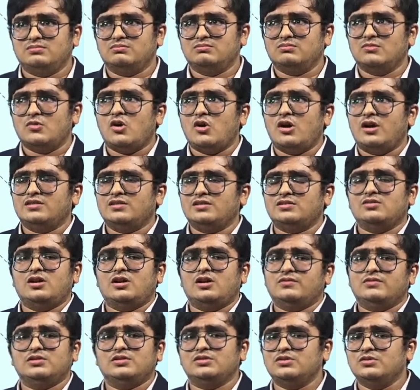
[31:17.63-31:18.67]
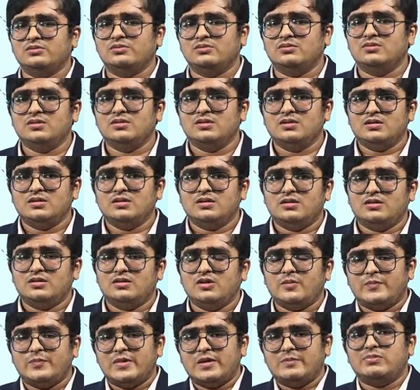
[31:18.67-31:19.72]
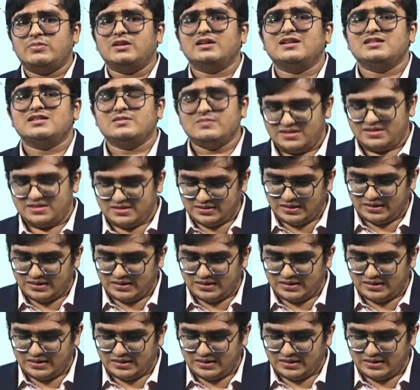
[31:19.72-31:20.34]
God is not with you, your paper gets missing,